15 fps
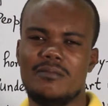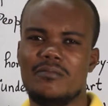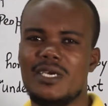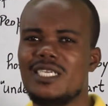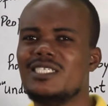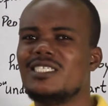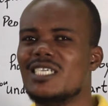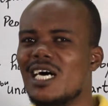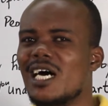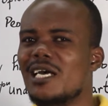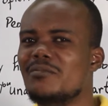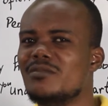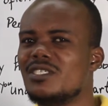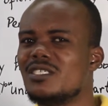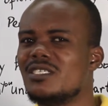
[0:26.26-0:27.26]
Many
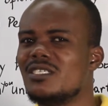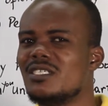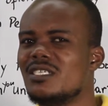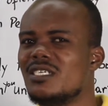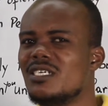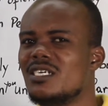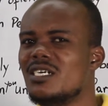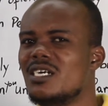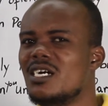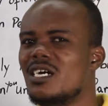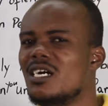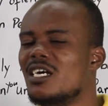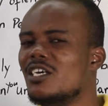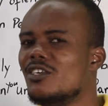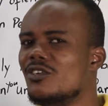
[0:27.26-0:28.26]
times
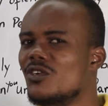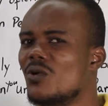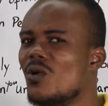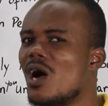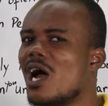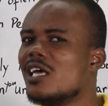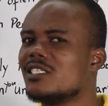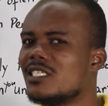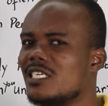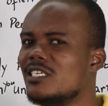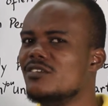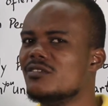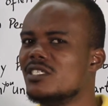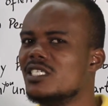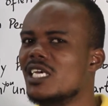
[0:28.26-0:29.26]
you're
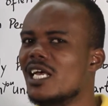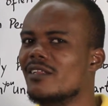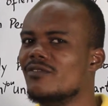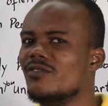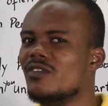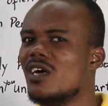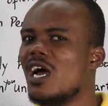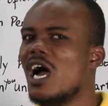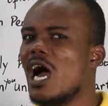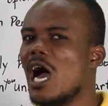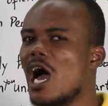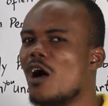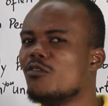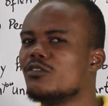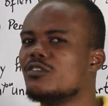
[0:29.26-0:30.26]
asking yourself
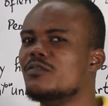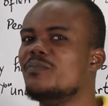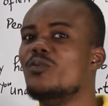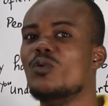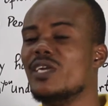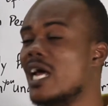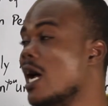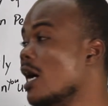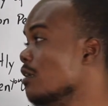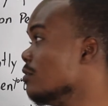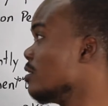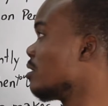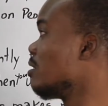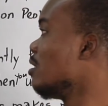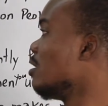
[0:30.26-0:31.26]
how to
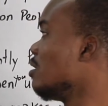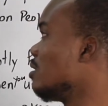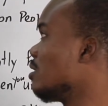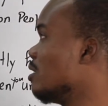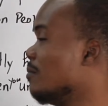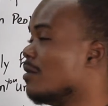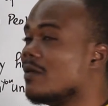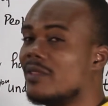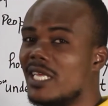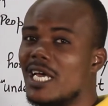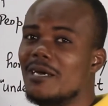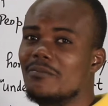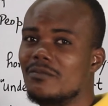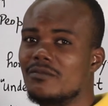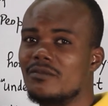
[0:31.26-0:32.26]
pronounce some of them.